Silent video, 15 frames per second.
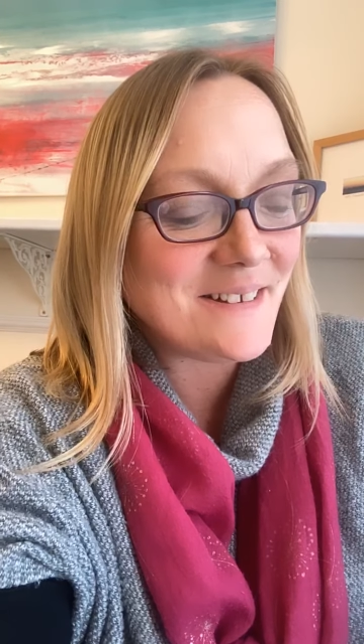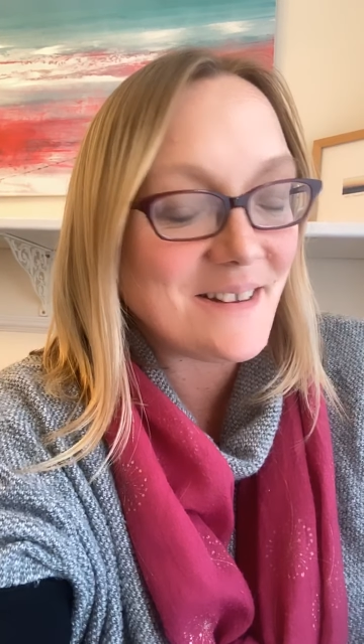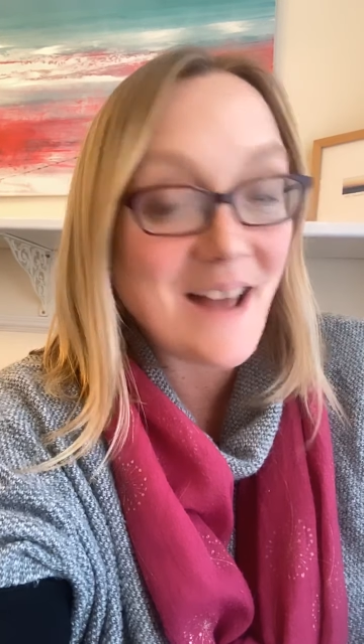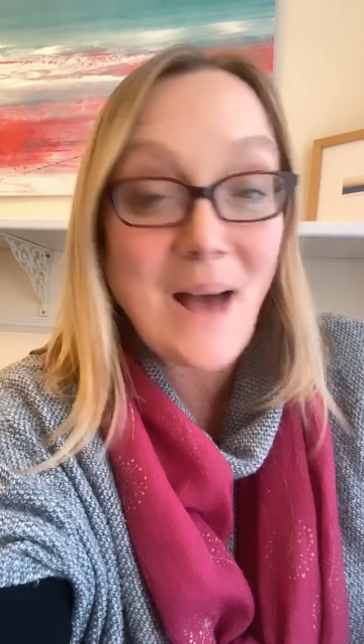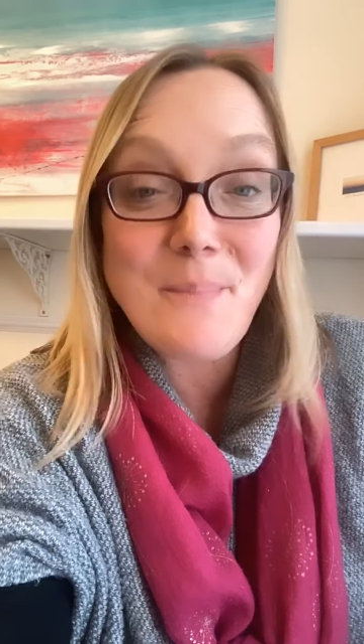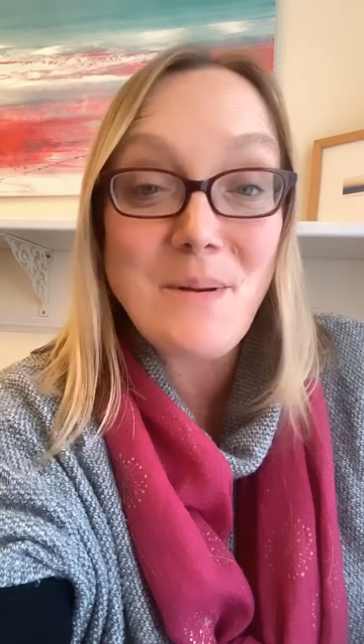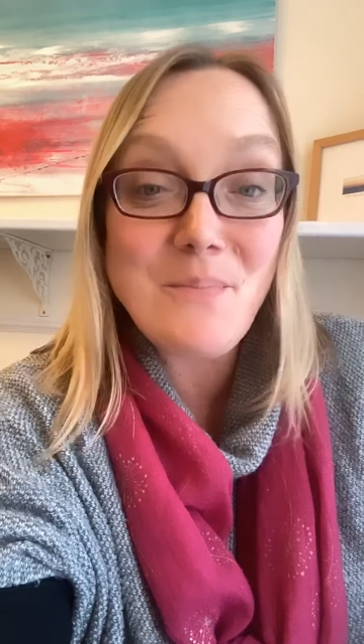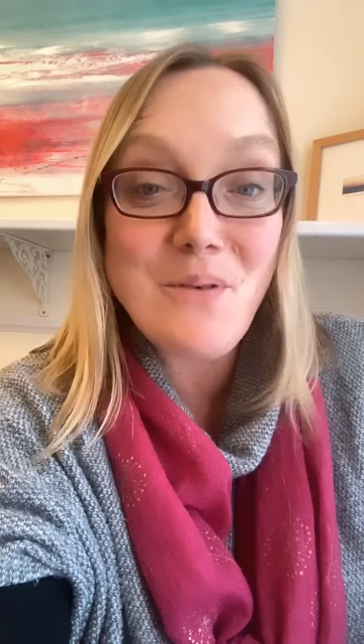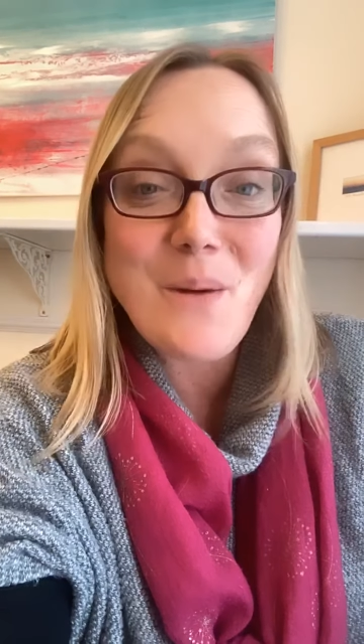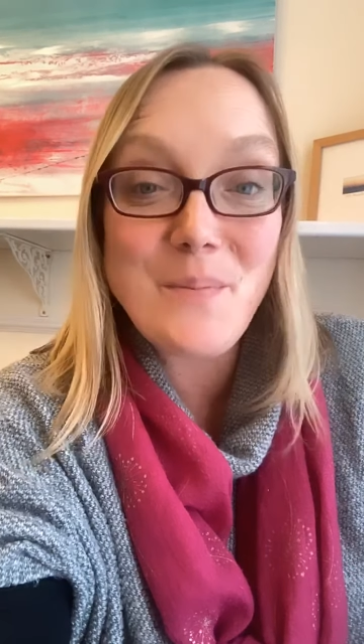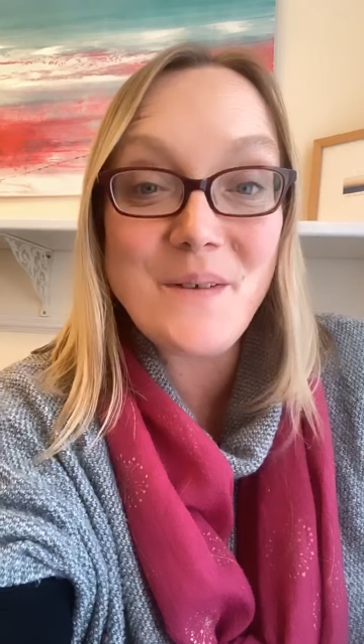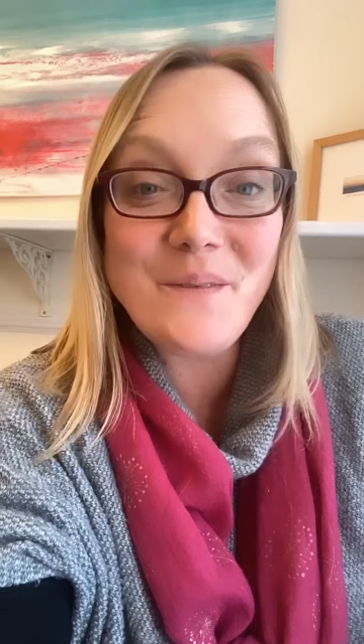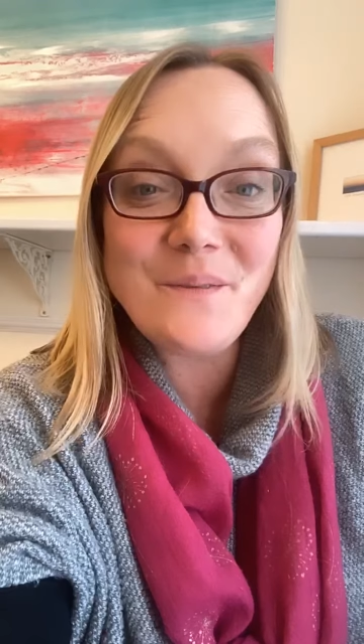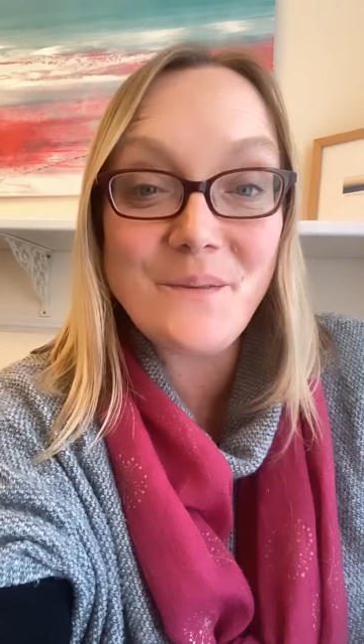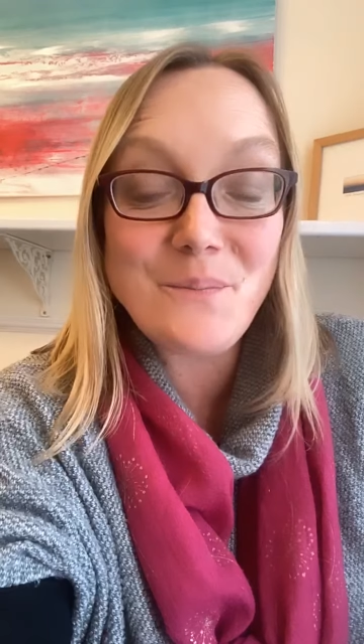happy
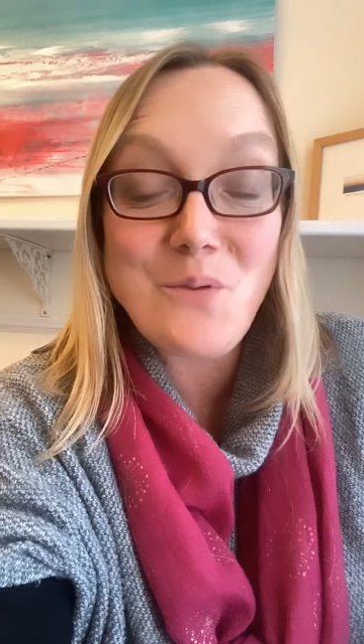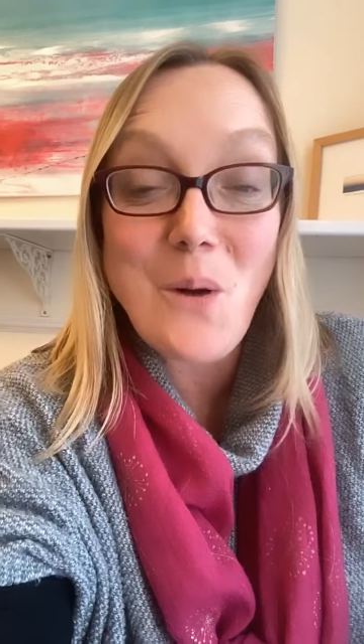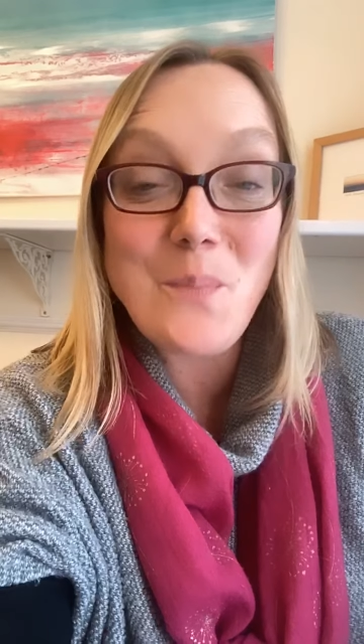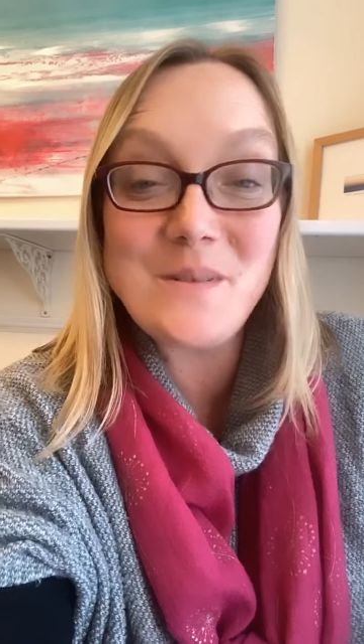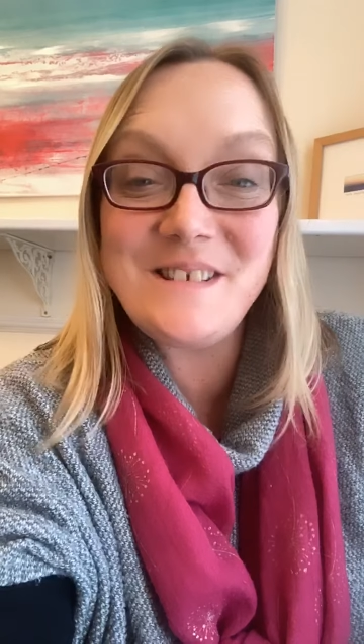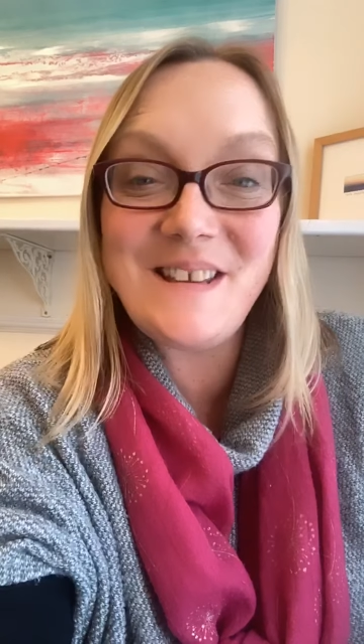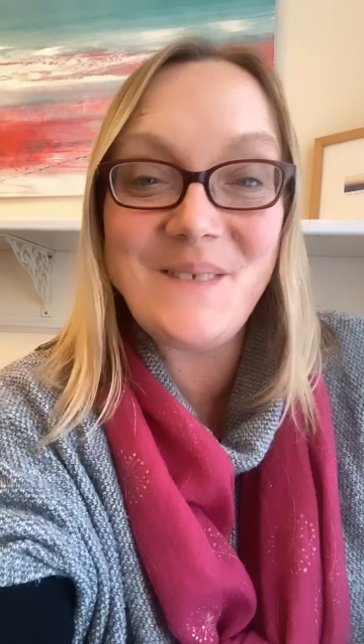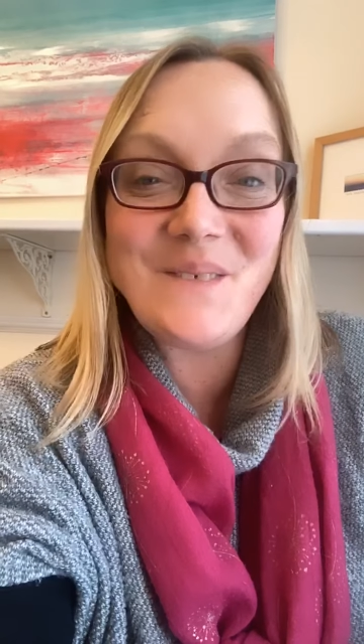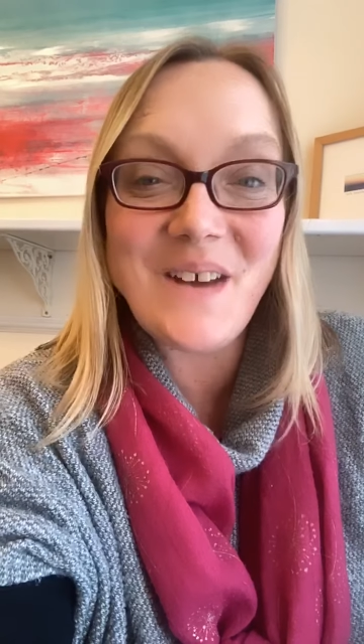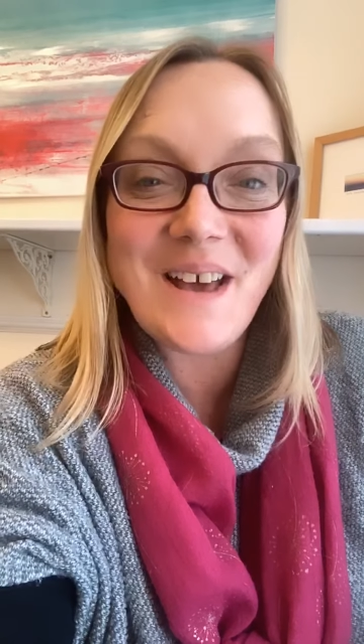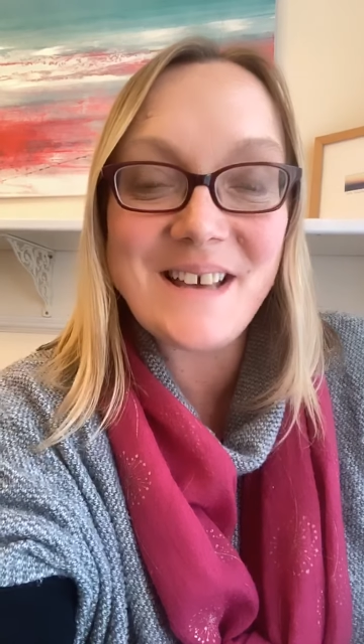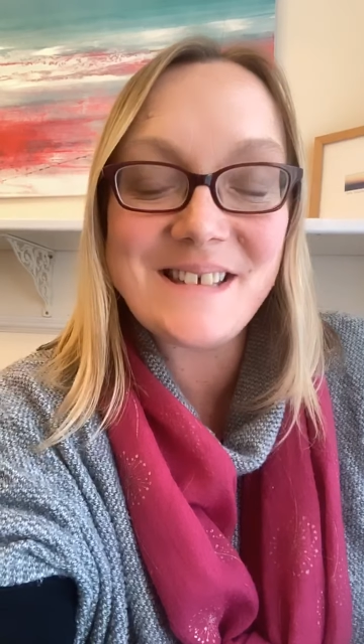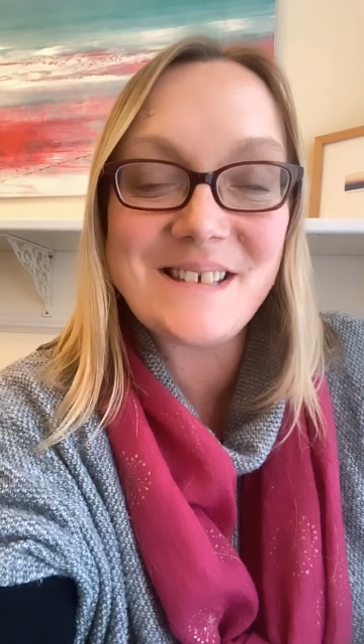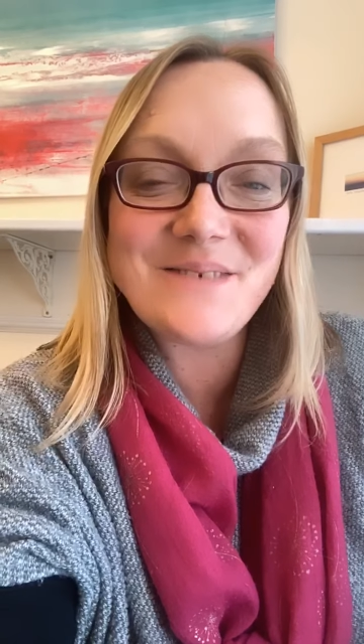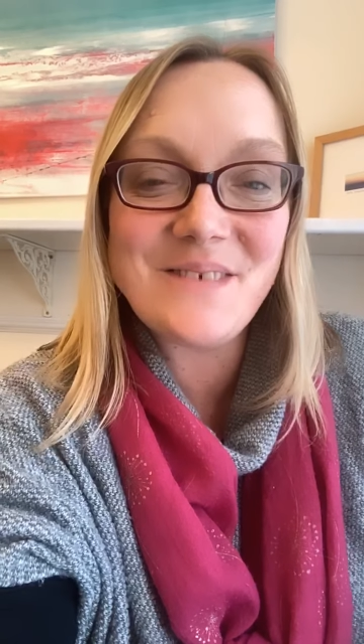
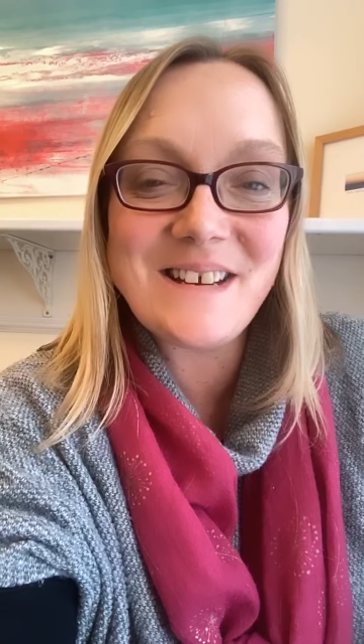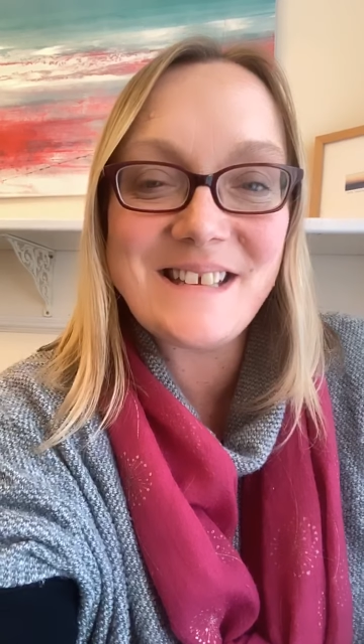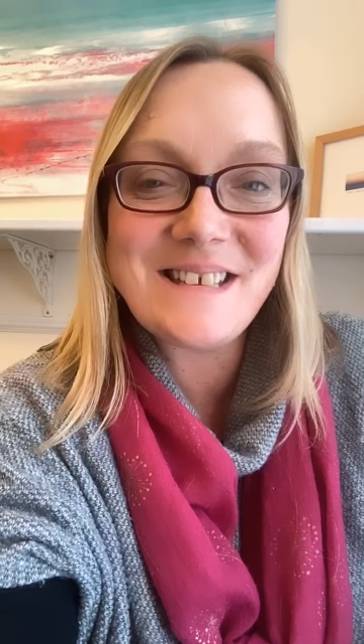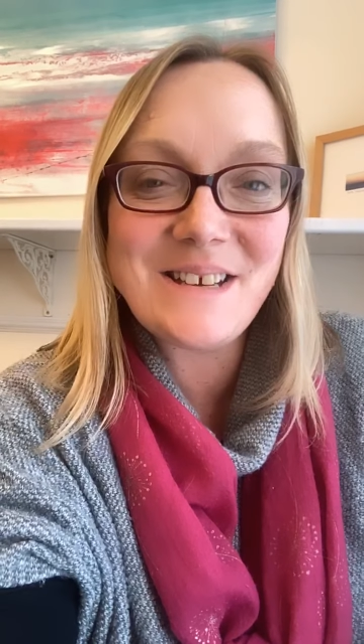property-versary